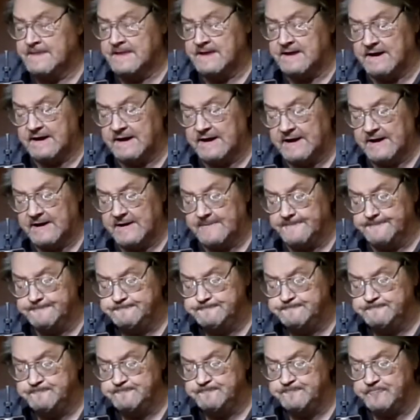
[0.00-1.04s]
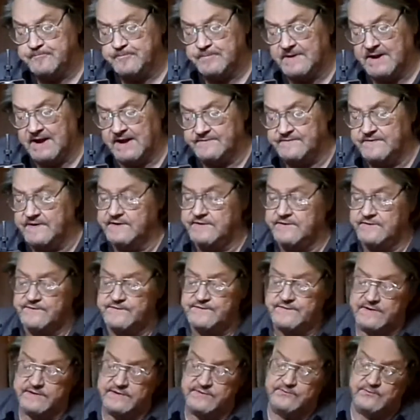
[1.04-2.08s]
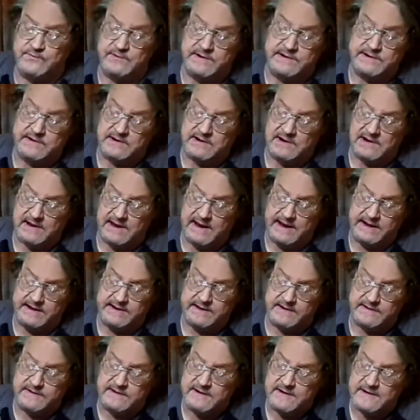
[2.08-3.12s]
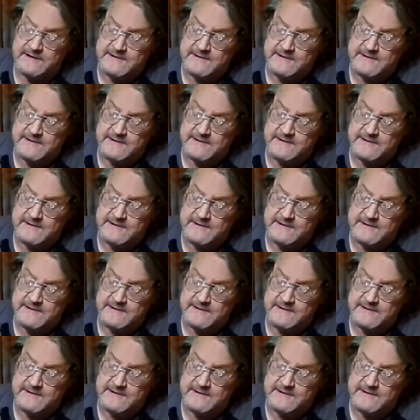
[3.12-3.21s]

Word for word: Um, I think your son is really going to like it.